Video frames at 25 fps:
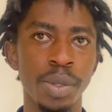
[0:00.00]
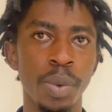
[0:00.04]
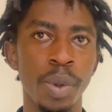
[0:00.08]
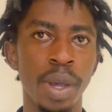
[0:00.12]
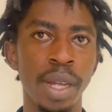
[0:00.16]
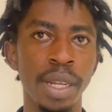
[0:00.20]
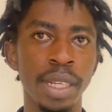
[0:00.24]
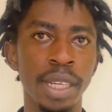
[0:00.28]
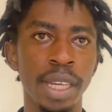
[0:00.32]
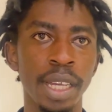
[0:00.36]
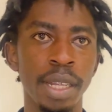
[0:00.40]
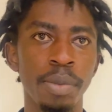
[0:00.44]

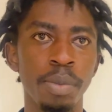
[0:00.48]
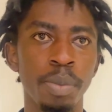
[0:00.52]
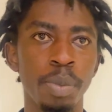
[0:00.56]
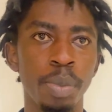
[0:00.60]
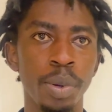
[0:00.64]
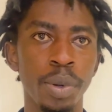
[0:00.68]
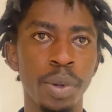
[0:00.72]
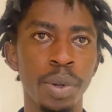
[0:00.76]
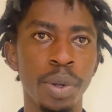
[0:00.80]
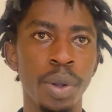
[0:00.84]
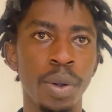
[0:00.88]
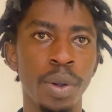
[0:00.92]
one can
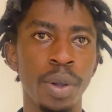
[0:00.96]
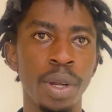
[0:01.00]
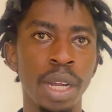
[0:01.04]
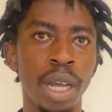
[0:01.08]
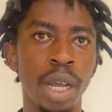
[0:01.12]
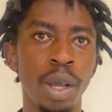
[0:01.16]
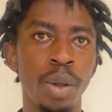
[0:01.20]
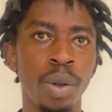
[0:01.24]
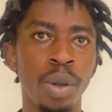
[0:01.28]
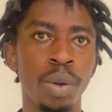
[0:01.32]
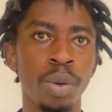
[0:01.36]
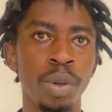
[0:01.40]
book on
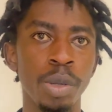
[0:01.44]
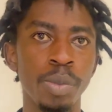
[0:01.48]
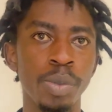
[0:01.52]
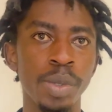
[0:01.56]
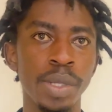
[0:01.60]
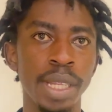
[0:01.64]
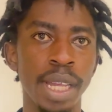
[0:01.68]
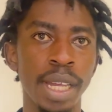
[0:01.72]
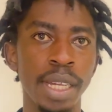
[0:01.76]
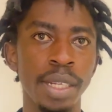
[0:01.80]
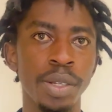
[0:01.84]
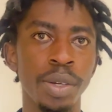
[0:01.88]
our
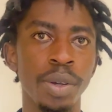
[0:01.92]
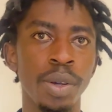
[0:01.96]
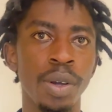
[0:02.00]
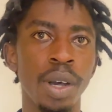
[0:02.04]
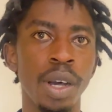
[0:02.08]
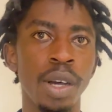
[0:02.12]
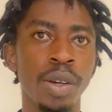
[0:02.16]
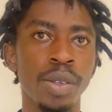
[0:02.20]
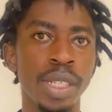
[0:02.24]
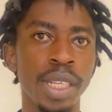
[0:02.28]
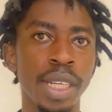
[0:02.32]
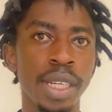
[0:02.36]
website or
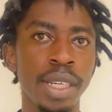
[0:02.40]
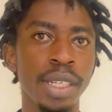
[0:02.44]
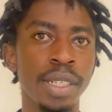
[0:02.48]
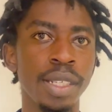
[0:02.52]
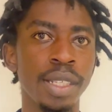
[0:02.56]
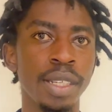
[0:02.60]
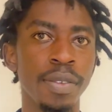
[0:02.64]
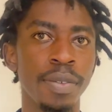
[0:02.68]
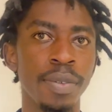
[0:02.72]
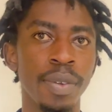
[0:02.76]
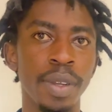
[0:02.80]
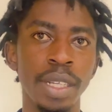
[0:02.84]

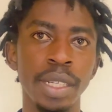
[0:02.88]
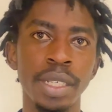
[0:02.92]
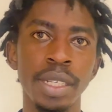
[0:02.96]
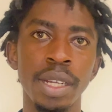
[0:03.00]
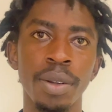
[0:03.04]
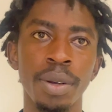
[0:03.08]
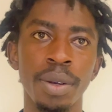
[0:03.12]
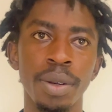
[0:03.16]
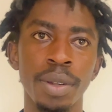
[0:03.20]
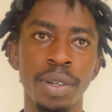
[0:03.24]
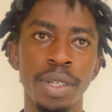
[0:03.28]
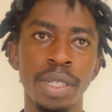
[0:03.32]
alternatively
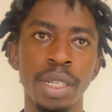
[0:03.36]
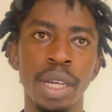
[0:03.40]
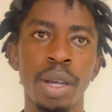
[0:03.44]
download